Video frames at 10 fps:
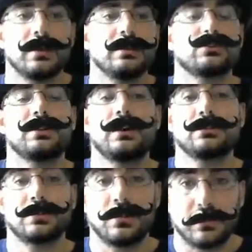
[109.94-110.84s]
So in
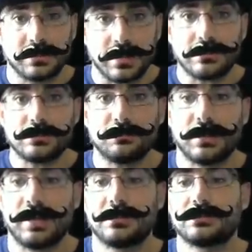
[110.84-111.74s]
our documentation
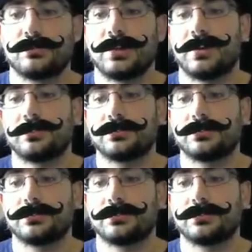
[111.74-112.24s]
page, we have a